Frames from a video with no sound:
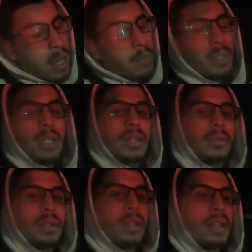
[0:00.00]
I'm gonna get there
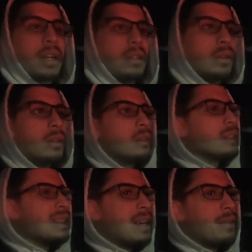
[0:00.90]
one day. I know it.
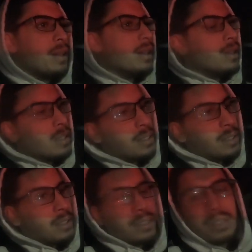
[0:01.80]
I feel it.
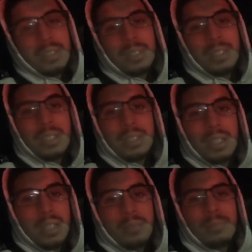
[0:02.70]
It's just gonna take its
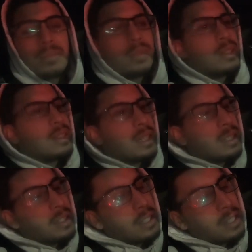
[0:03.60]
time. You take
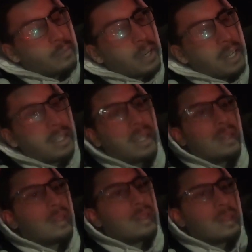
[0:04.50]
your time, ride
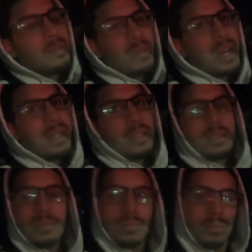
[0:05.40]
that. Keep riding it.
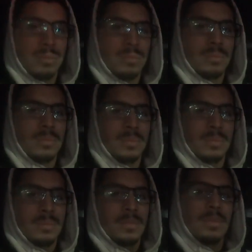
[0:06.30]

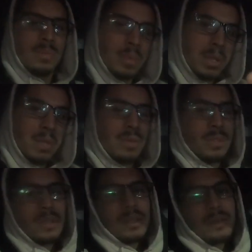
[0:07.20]
Believe in
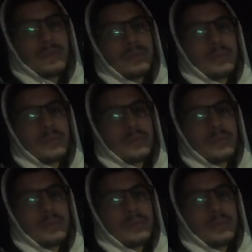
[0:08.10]
yourself.